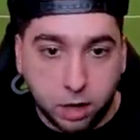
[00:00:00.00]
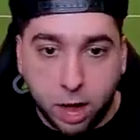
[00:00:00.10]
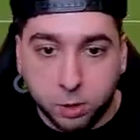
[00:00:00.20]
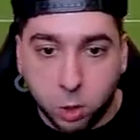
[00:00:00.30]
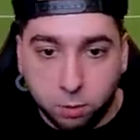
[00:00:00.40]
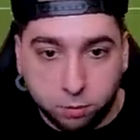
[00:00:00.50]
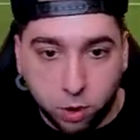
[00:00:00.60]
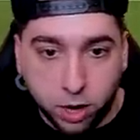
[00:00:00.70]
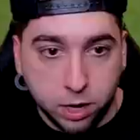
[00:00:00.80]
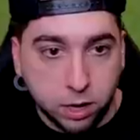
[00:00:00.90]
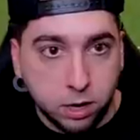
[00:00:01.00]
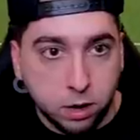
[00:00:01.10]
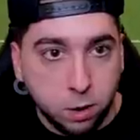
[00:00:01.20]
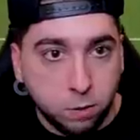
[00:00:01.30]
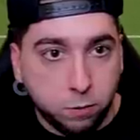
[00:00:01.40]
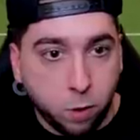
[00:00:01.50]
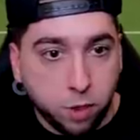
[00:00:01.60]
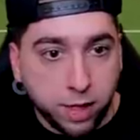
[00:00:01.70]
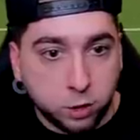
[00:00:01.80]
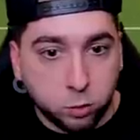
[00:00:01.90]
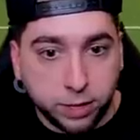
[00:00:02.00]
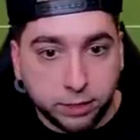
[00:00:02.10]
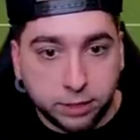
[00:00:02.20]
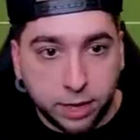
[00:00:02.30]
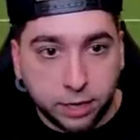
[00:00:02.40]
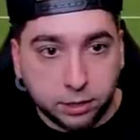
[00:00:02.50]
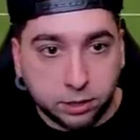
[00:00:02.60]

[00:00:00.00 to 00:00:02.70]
I'm going for it. Fourth and 26.